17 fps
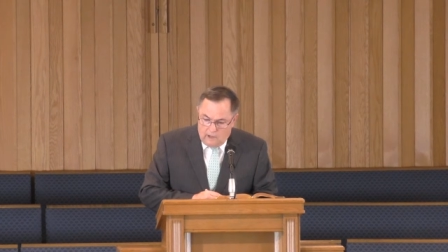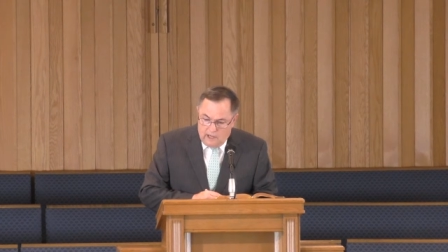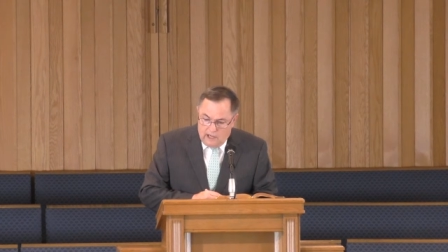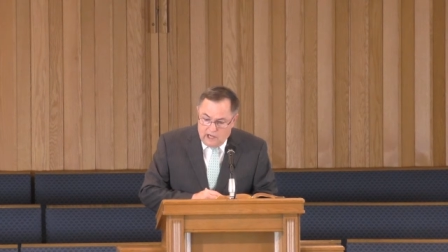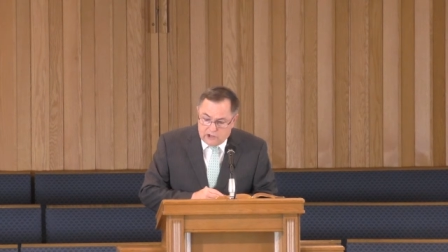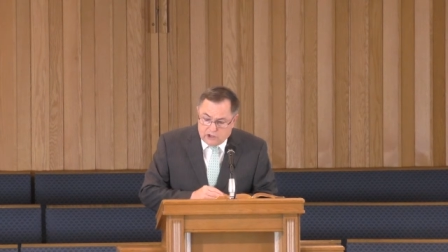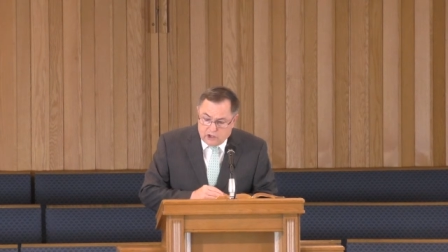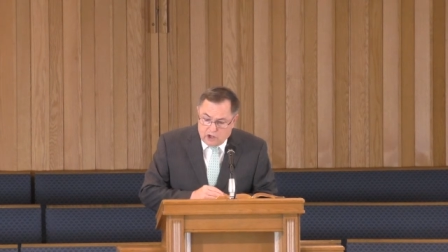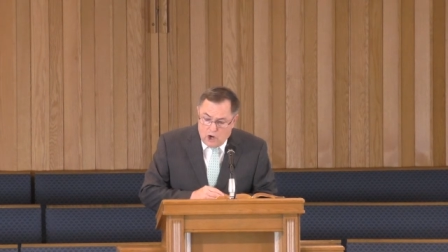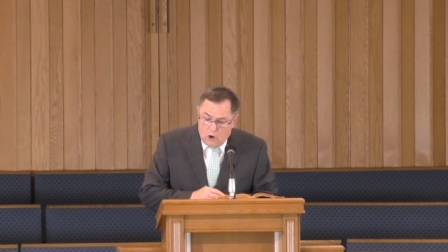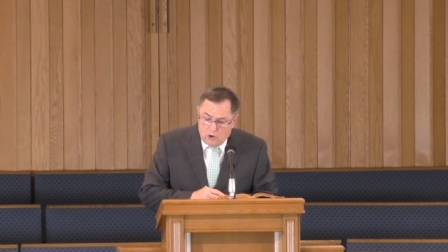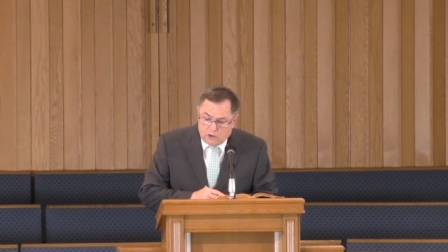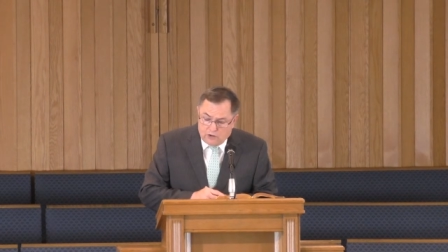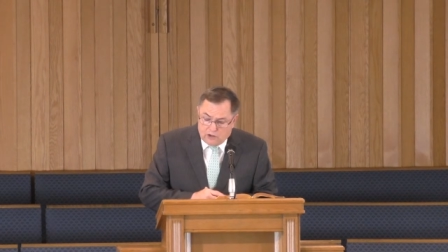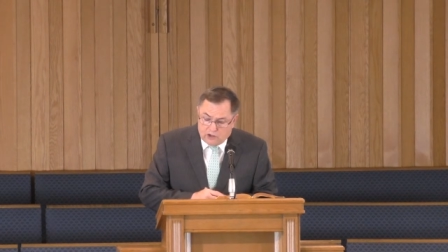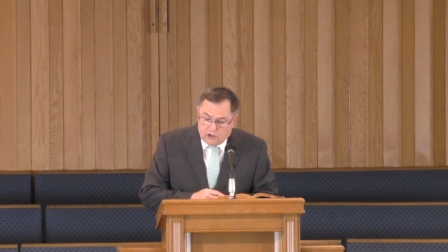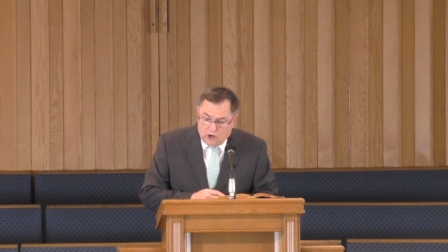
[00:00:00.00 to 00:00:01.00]
is to go to
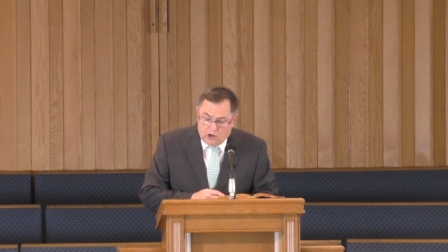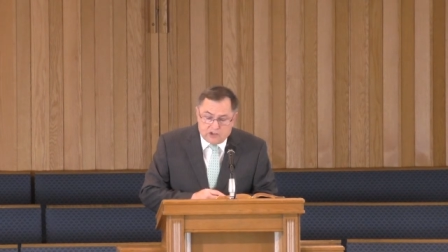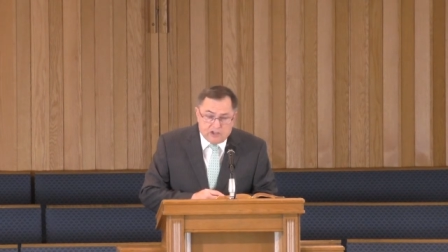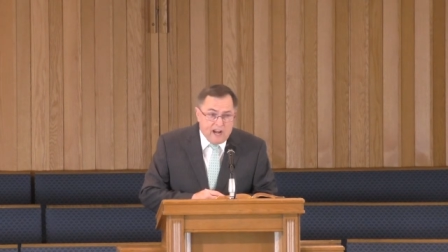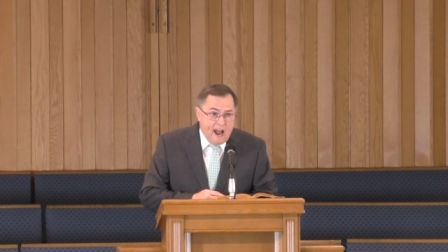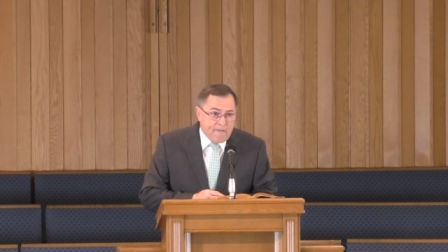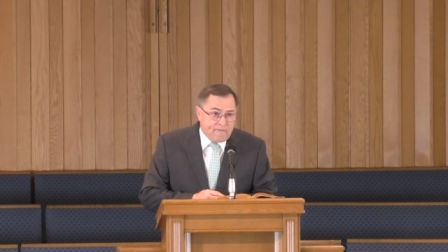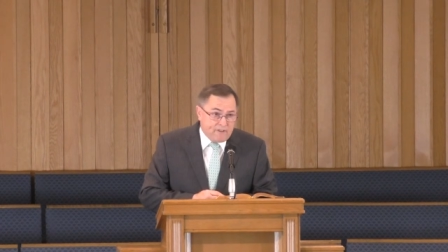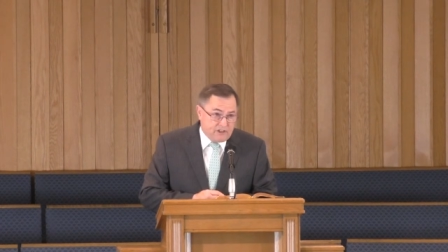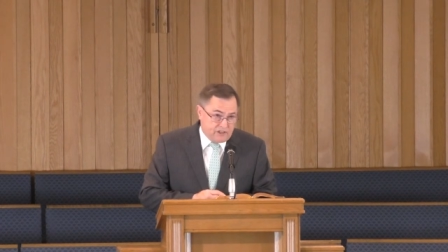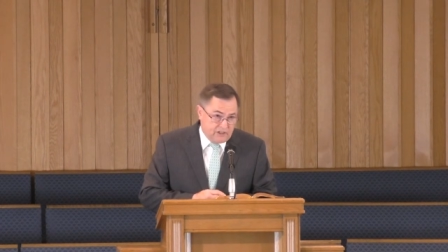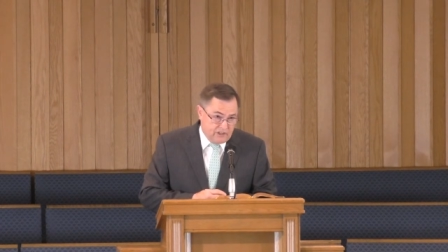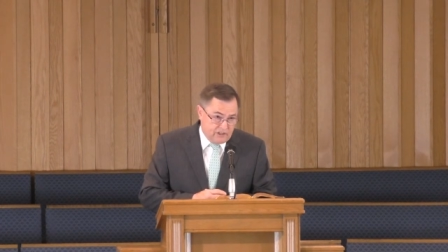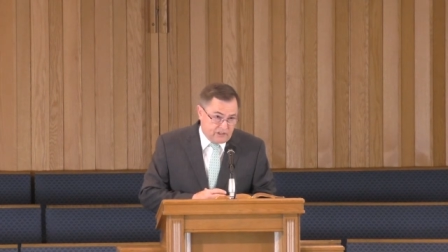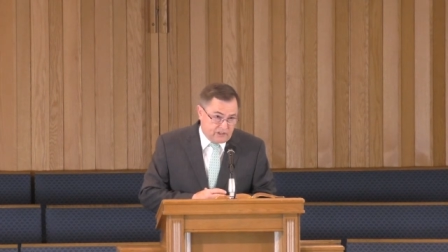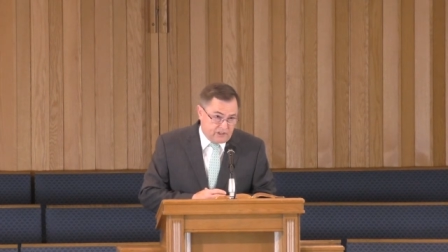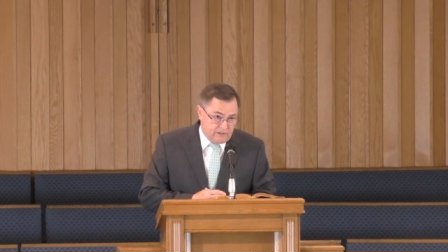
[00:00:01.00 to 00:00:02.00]
the church at
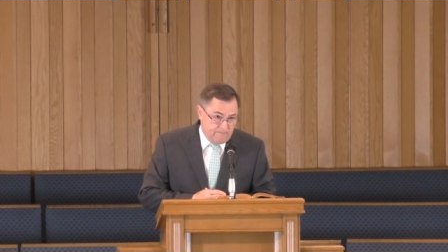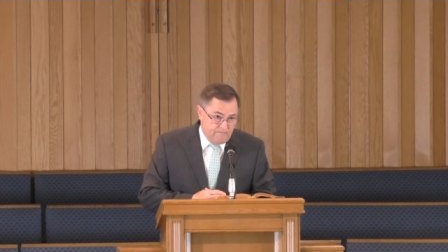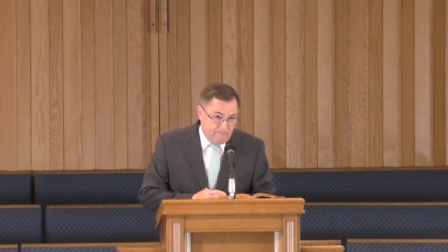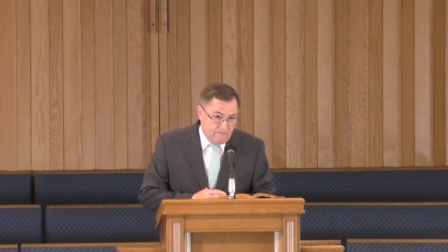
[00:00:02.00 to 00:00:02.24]
Ephesus.